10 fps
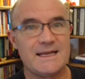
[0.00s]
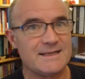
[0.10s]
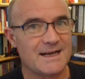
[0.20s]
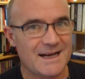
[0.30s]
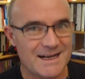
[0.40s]

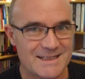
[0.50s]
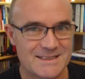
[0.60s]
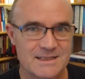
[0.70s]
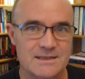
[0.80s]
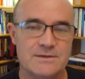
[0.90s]
And
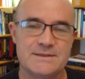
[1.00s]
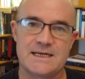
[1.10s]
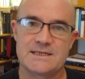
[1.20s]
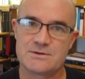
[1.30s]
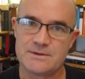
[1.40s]
Artur,
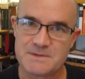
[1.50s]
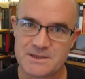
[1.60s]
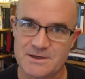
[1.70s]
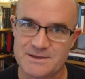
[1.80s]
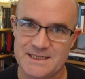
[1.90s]
who's our
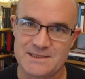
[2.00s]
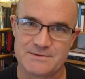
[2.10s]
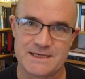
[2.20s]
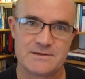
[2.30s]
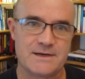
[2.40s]
scripted content
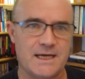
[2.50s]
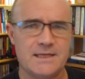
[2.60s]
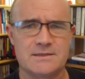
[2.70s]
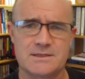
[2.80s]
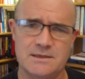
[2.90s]
director
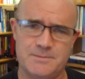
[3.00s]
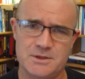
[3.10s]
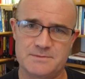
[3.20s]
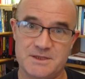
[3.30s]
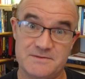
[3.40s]
and
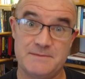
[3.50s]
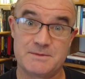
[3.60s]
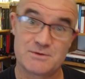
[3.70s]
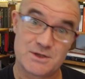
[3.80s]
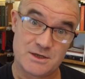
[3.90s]
Singapore's most
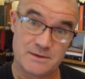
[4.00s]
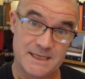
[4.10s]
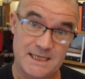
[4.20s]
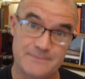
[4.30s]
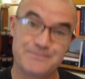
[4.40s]
famous Russian
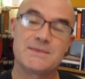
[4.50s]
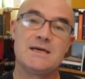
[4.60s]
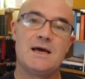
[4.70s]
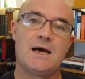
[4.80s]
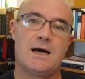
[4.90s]
comedian,
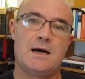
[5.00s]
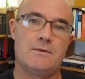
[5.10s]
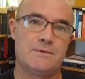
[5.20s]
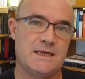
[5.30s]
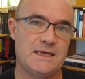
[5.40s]

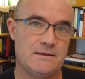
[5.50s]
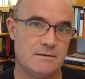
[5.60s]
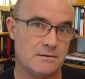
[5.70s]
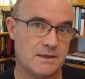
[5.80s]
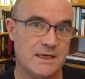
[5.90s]

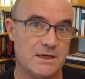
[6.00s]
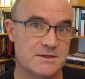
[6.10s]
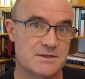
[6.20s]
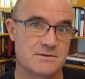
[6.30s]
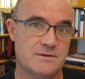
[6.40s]
he
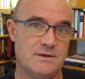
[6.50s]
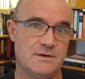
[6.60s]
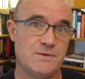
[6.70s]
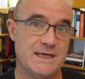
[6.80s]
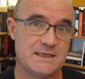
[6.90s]
goes through
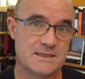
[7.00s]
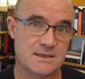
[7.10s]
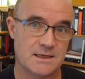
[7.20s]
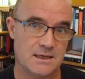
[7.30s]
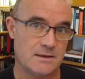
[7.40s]
the week's